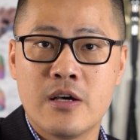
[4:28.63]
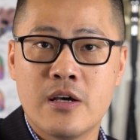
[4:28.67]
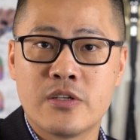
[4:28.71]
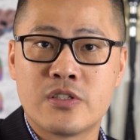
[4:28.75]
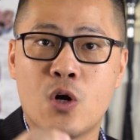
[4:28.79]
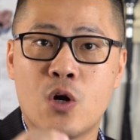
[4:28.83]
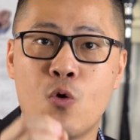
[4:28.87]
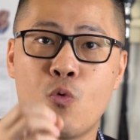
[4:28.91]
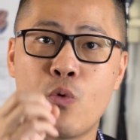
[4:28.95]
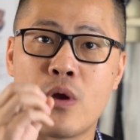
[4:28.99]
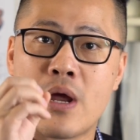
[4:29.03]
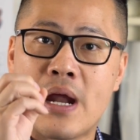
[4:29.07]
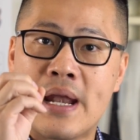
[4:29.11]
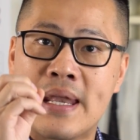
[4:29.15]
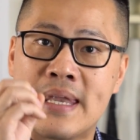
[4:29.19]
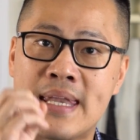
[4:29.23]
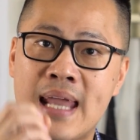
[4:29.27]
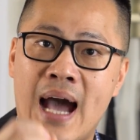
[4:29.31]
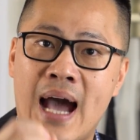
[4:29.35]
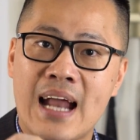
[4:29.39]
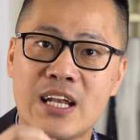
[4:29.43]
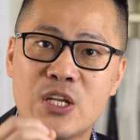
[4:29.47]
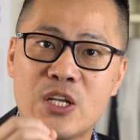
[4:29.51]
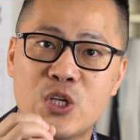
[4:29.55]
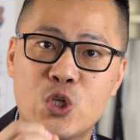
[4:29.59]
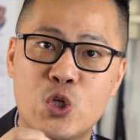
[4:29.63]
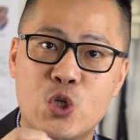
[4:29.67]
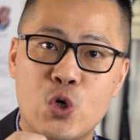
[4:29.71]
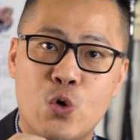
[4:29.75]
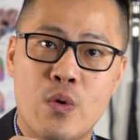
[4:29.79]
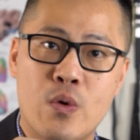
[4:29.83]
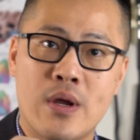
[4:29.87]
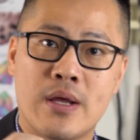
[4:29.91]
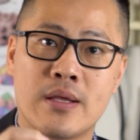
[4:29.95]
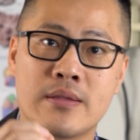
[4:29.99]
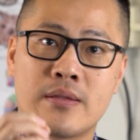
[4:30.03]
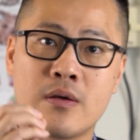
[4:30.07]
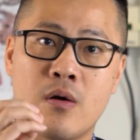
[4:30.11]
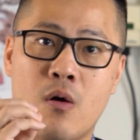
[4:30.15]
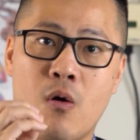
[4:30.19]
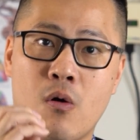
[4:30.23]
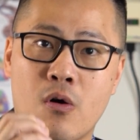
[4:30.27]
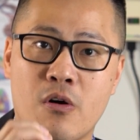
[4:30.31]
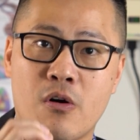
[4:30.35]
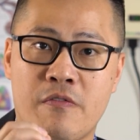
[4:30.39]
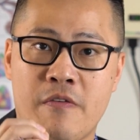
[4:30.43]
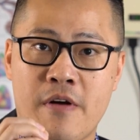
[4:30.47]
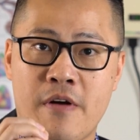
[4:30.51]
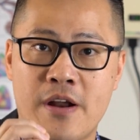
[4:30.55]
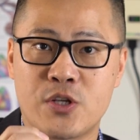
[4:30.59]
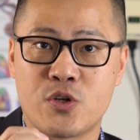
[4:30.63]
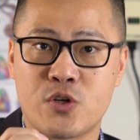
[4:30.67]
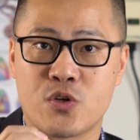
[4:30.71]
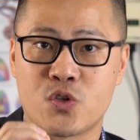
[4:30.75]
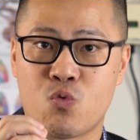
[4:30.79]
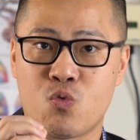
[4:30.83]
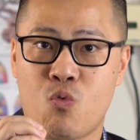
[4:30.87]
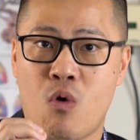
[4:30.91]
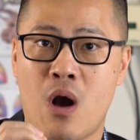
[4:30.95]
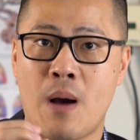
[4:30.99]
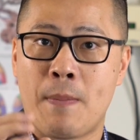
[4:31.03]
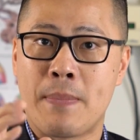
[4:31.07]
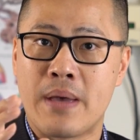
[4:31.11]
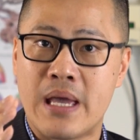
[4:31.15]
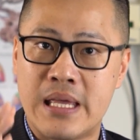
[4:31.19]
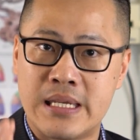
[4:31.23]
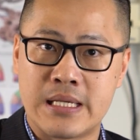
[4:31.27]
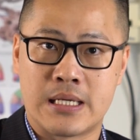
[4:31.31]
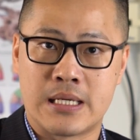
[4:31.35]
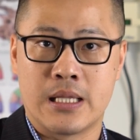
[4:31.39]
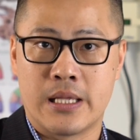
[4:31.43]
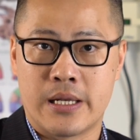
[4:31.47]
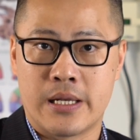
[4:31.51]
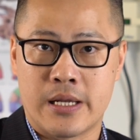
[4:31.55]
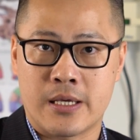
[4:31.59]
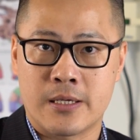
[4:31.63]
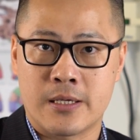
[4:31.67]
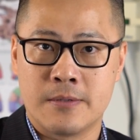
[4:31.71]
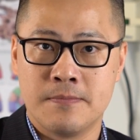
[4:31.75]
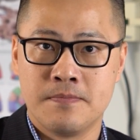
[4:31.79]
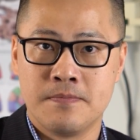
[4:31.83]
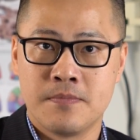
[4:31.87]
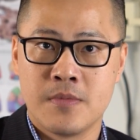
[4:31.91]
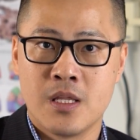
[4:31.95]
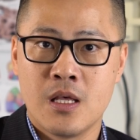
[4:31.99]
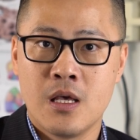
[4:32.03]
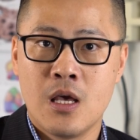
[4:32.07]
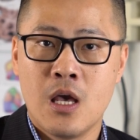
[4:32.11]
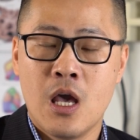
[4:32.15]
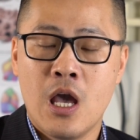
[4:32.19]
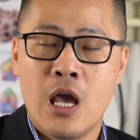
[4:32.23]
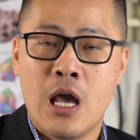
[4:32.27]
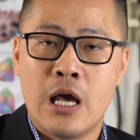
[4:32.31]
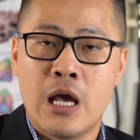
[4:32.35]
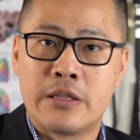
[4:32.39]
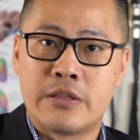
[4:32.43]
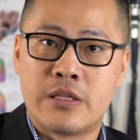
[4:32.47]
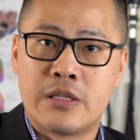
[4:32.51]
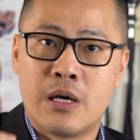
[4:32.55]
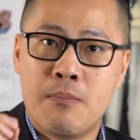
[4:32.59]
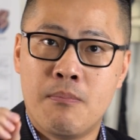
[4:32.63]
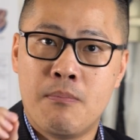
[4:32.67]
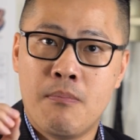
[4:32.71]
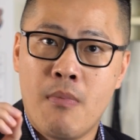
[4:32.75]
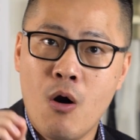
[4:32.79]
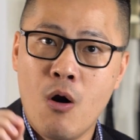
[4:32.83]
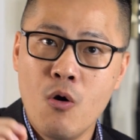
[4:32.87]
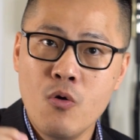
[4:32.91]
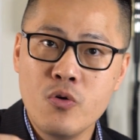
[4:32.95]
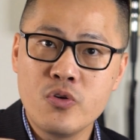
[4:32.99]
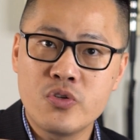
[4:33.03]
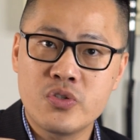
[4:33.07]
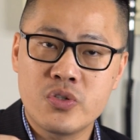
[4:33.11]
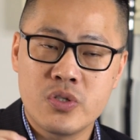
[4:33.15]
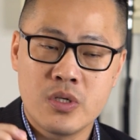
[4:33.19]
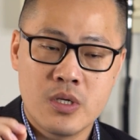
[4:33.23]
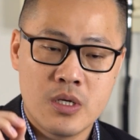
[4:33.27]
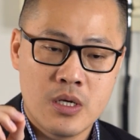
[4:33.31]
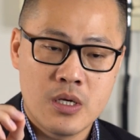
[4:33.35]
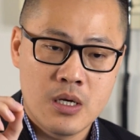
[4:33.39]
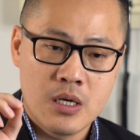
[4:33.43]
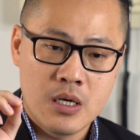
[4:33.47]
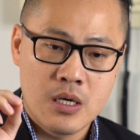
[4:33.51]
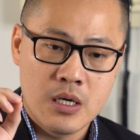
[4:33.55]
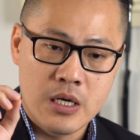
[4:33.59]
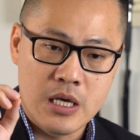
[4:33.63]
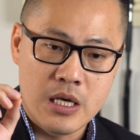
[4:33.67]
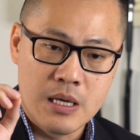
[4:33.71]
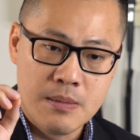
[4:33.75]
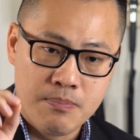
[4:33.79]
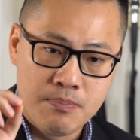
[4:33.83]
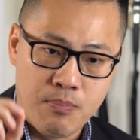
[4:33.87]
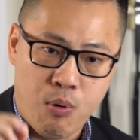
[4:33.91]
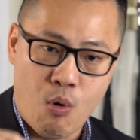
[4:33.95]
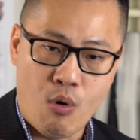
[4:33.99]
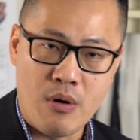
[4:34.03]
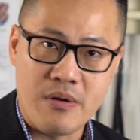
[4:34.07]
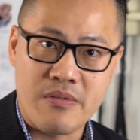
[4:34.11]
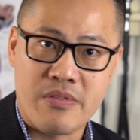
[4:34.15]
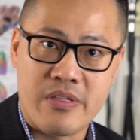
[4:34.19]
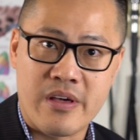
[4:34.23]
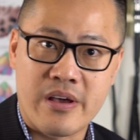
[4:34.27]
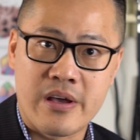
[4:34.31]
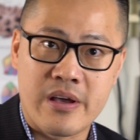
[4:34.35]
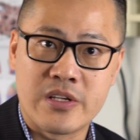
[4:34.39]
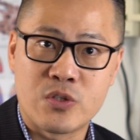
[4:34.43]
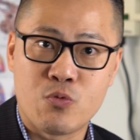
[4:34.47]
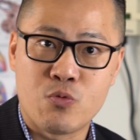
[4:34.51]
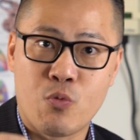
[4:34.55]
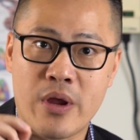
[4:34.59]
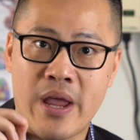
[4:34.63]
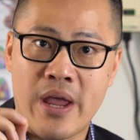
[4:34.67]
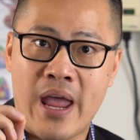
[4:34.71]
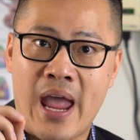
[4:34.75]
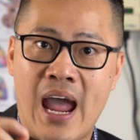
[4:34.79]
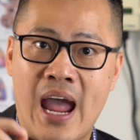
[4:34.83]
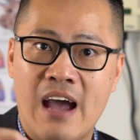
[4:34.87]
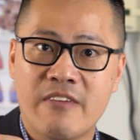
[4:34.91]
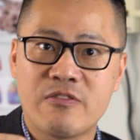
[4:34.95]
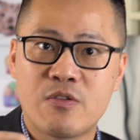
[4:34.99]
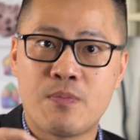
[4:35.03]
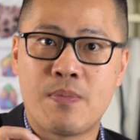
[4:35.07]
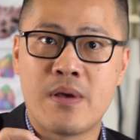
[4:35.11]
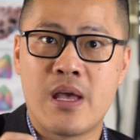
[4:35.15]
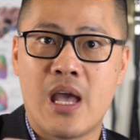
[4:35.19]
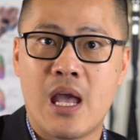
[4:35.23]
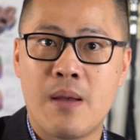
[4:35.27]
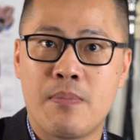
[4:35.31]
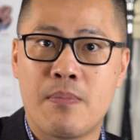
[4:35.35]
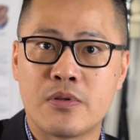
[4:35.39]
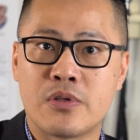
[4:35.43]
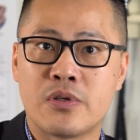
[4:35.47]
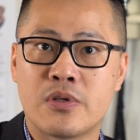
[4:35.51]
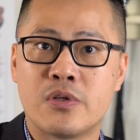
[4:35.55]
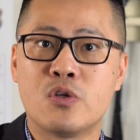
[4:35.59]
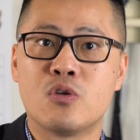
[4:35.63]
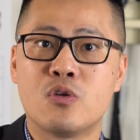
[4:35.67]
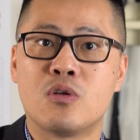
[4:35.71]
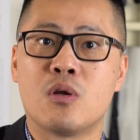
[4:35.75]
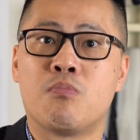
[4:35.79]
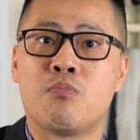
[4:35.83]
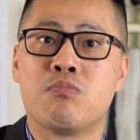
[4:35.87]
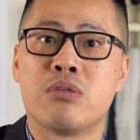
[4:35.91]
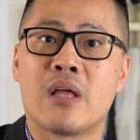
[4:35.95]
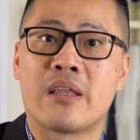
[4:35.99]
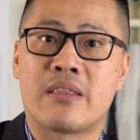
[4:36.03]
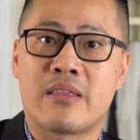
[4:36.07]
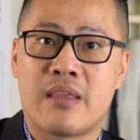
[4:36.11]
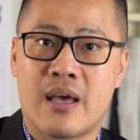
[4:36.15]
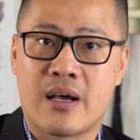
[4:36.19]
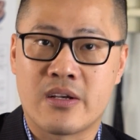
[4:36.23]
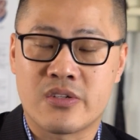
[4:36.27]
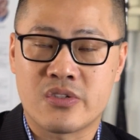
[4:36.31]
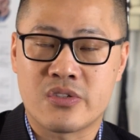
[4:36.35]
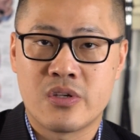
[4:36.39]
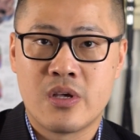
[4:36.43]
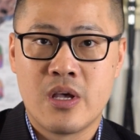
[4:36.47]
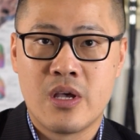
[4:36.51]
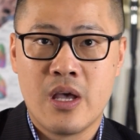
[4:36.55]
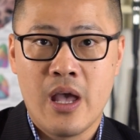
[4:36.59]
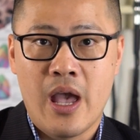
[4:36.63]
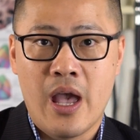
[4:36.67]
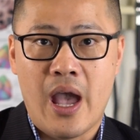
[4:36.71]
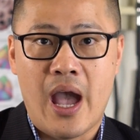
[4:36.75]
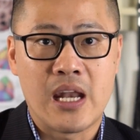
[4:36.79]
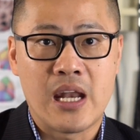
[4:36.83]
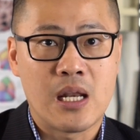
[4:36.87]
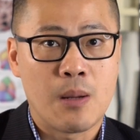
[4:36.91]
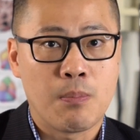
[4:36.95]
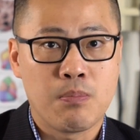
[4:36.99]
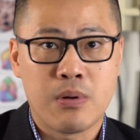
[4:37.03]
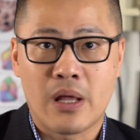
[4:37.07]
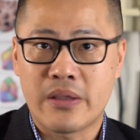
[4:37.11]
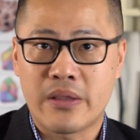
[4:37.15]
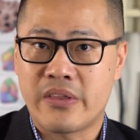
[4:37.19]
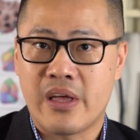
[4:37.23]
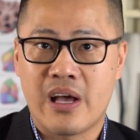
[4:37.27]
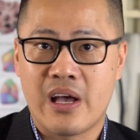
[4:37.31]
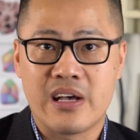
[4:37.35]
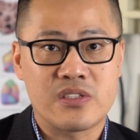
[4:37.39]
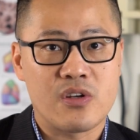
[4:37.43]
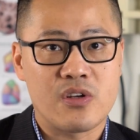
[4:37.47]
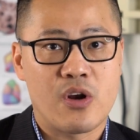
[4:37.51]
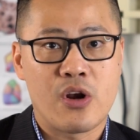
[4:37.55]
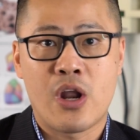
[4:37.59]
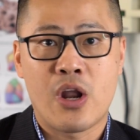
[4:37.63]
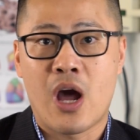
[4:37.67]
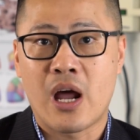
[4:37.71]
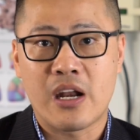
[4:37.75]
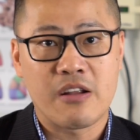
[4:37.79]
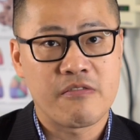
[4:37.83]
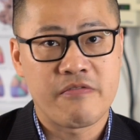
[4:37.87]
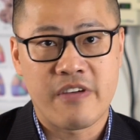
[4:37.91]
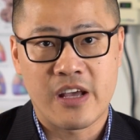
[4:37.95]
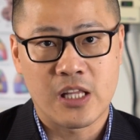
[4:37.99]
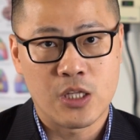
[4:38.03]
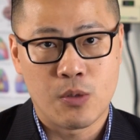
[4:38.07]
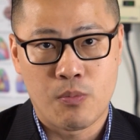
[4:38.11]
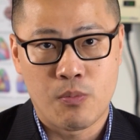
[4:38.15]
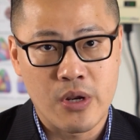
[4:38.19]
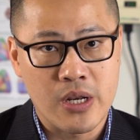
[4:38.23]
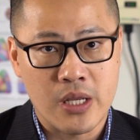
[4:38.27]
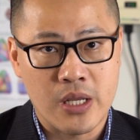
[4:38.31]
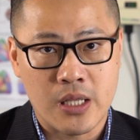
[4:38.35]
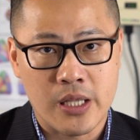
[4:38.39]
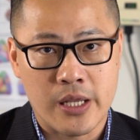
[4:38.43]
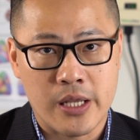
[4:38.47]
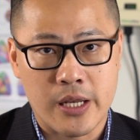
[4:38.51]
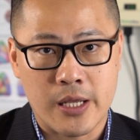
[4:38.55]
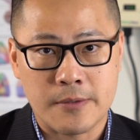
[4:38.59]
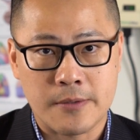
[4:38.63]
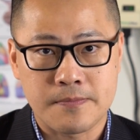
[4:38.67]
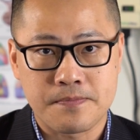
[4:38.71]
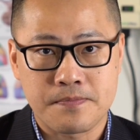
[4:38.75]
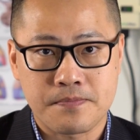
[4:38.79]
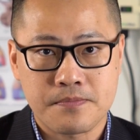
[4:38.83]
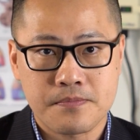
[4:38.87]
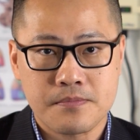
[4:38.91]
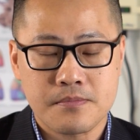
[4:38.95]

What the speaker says: So we are not doing the oropharyngeal swab in the clinic. The most important thing is we have to be able to do the blood tests, and the blood tests are not available in the clinic.